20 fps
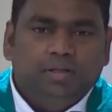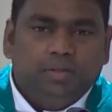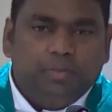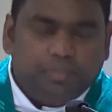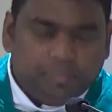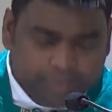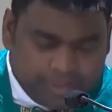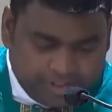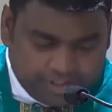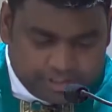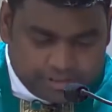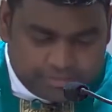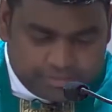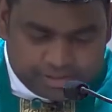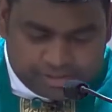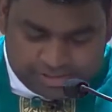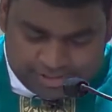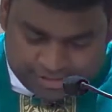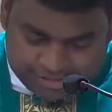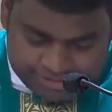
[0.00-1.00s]
my dear
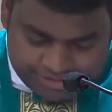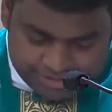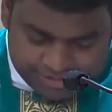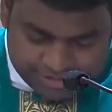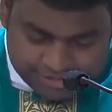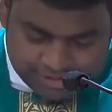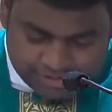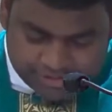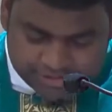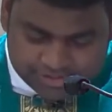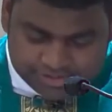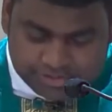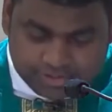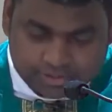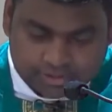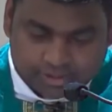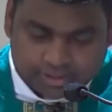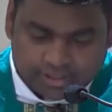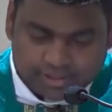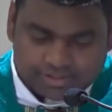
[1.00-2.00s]
brothers and sisters in
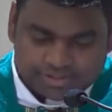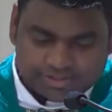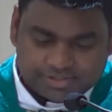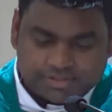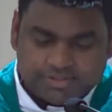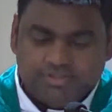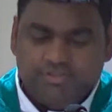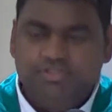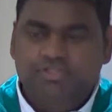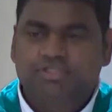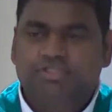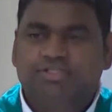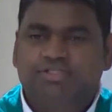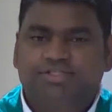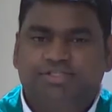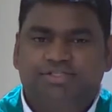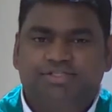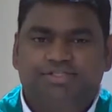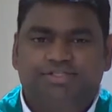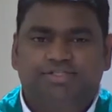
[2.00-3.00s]
Christ
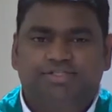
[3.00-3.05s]
Jesus.